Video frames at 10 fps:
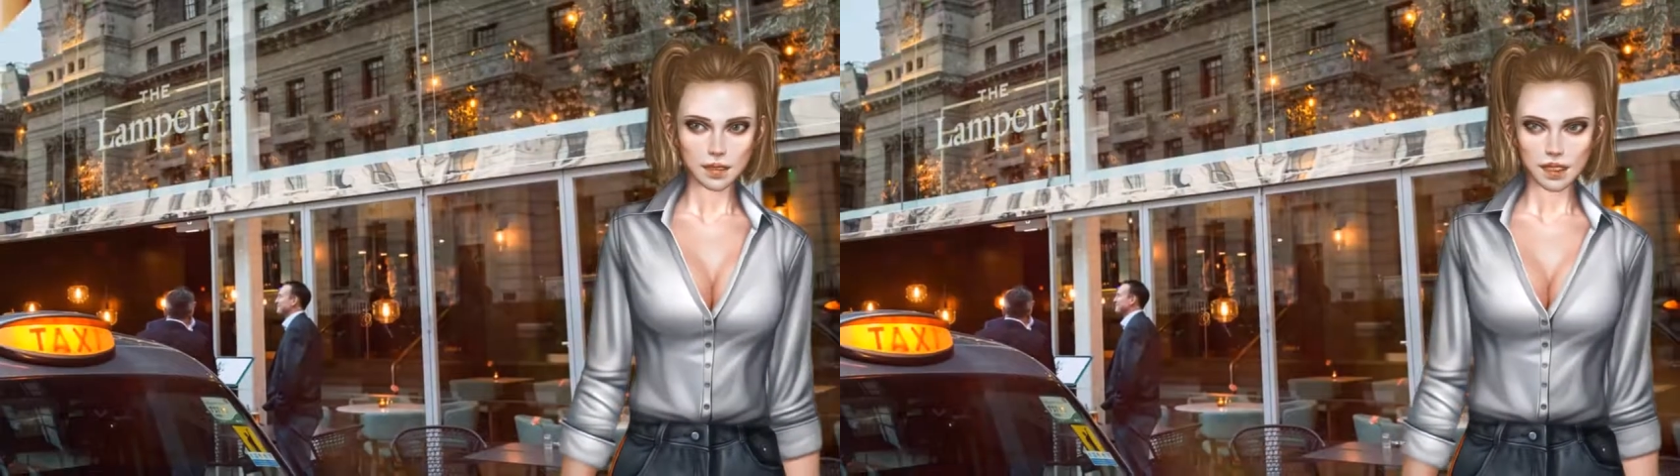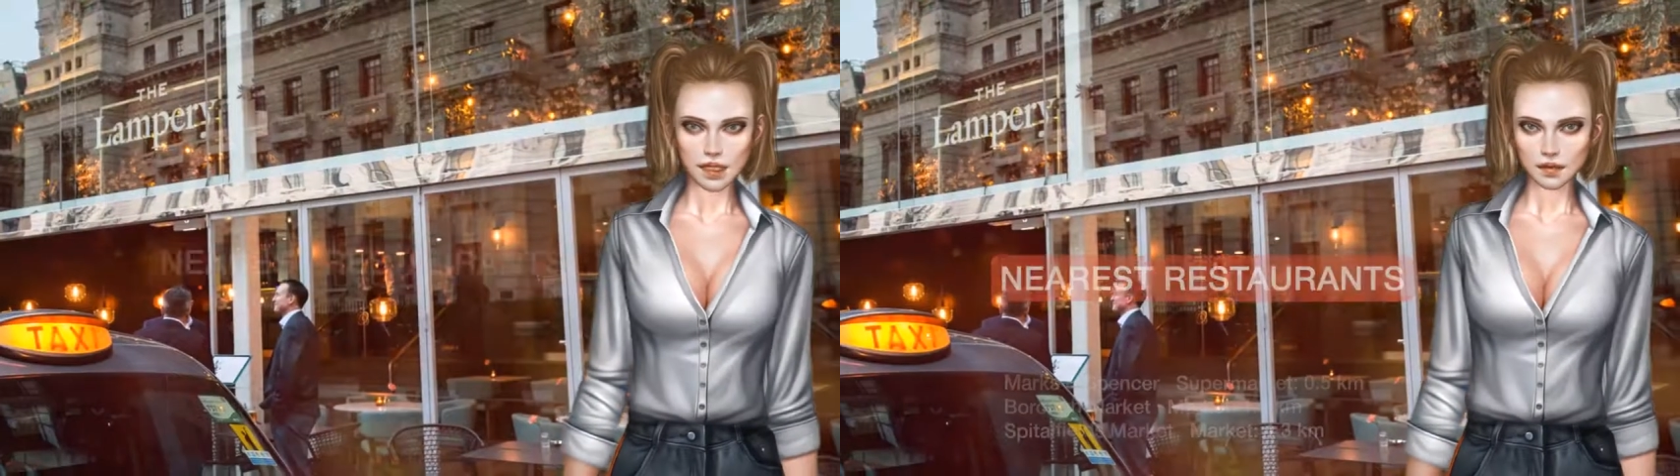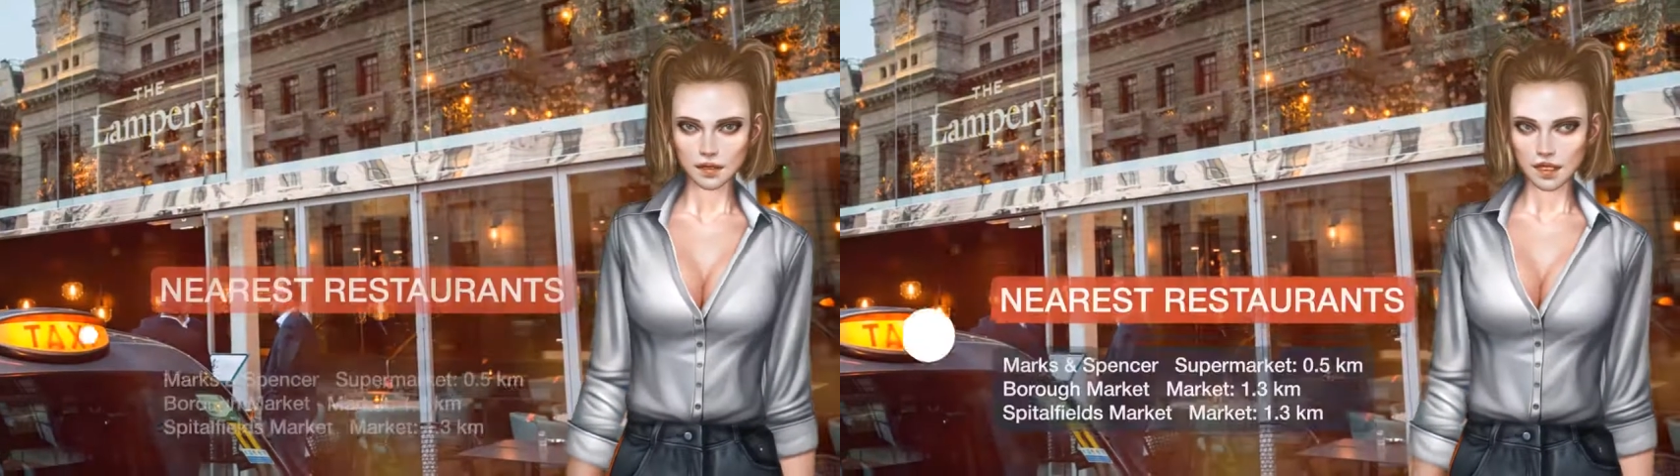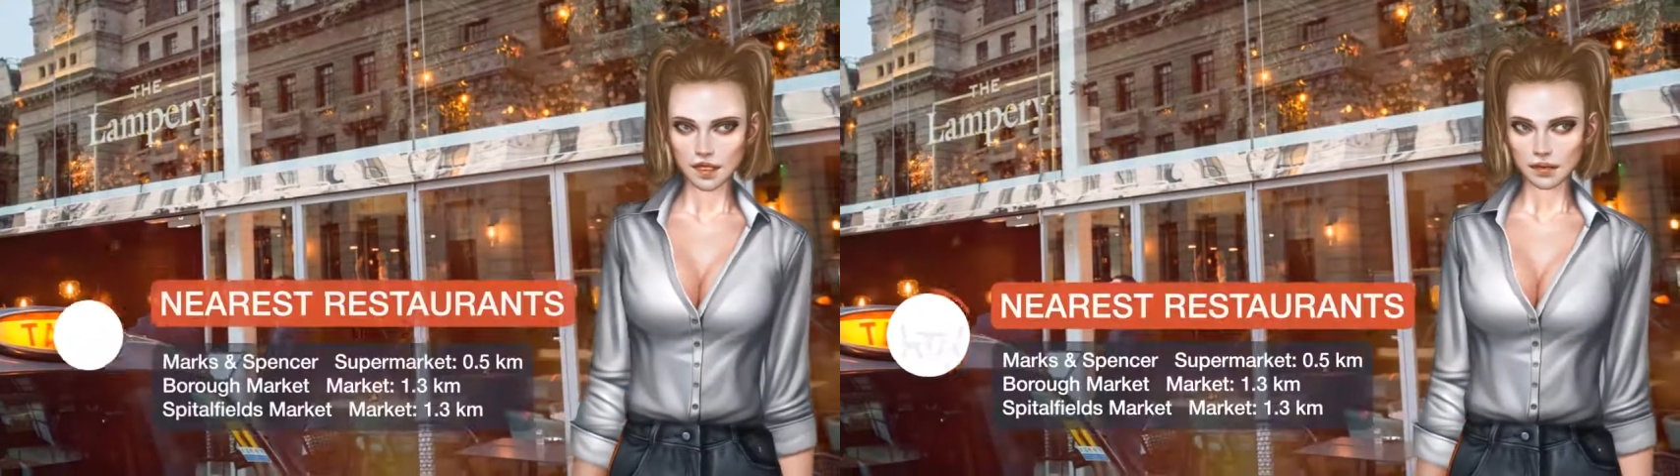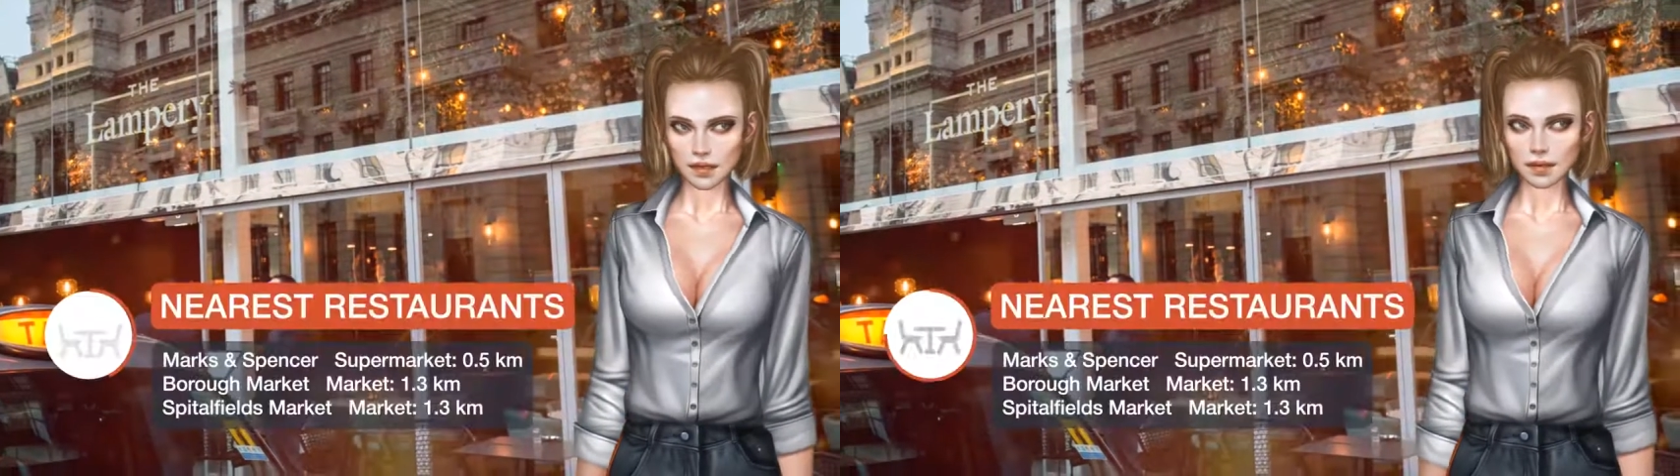with an
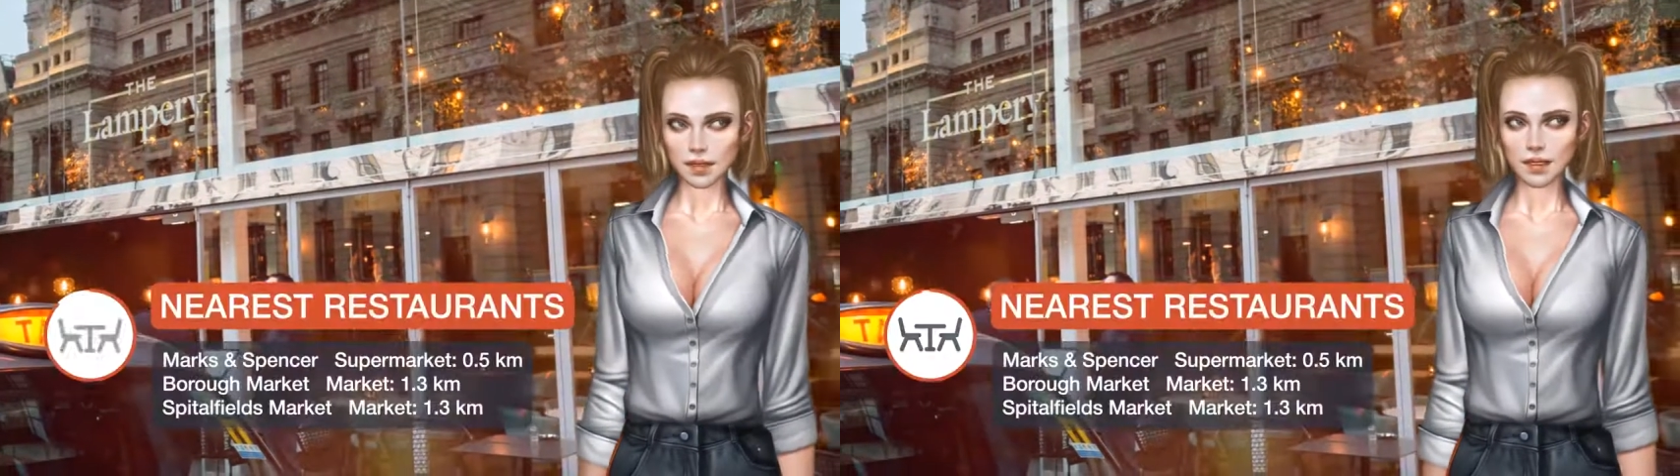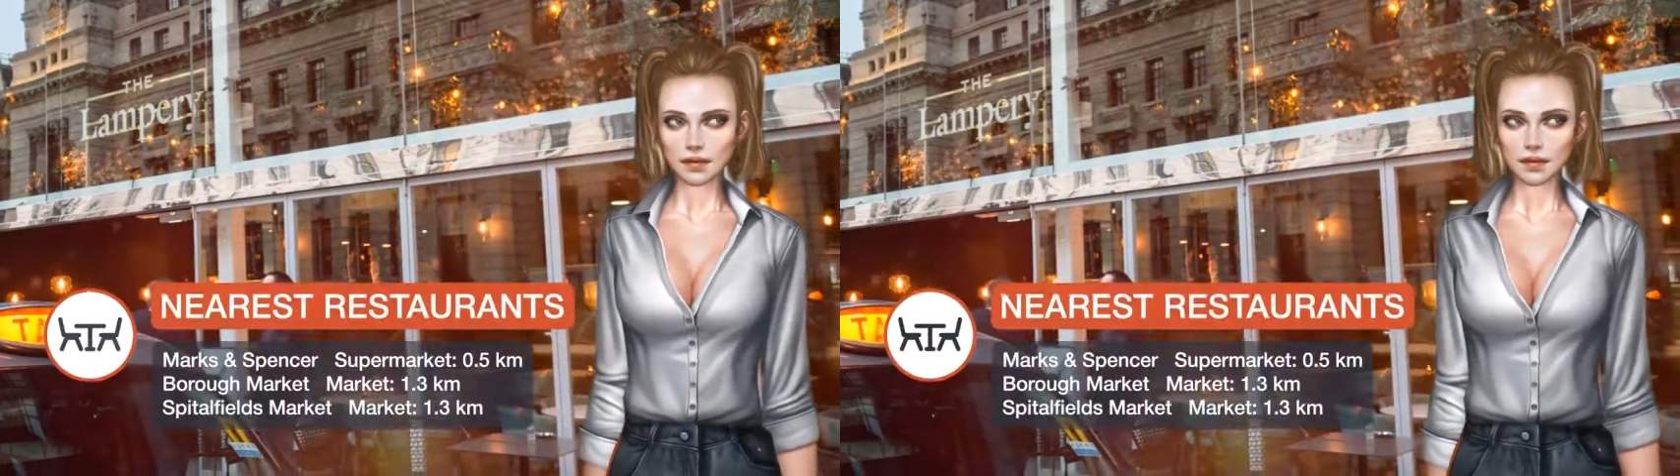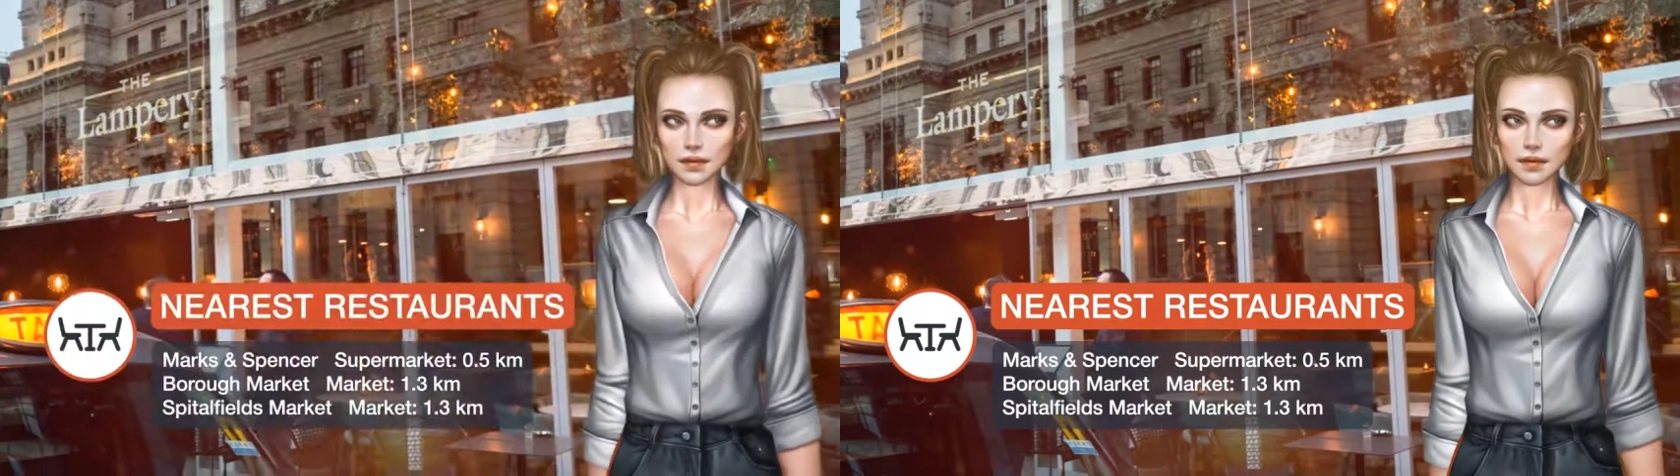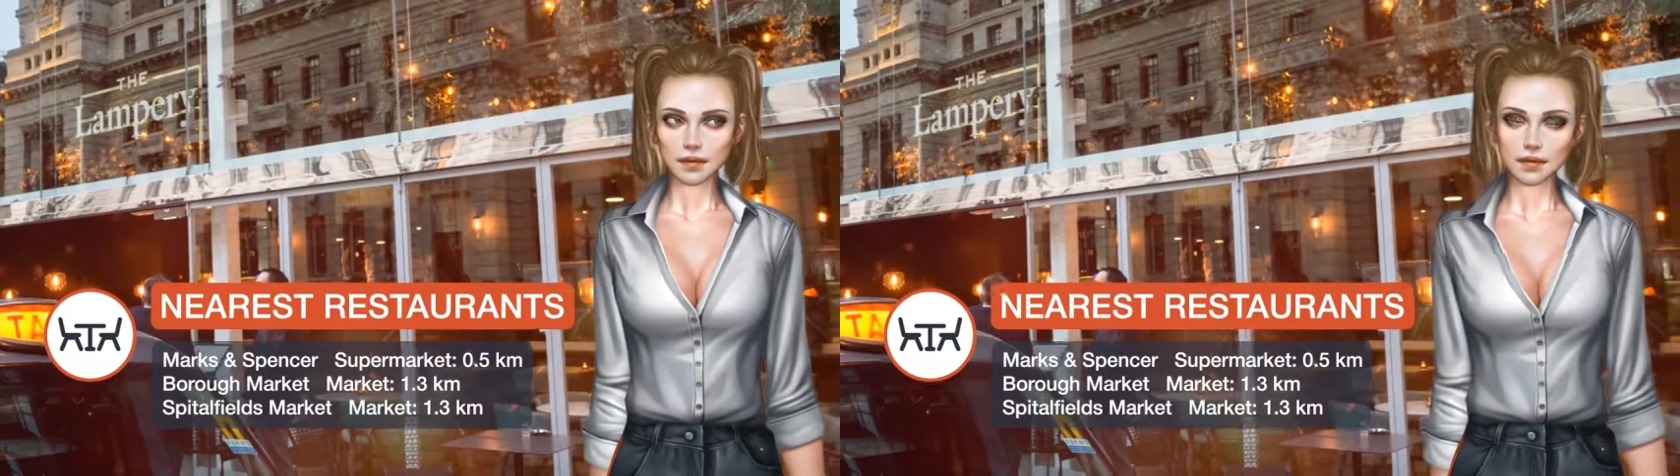infrared sauna.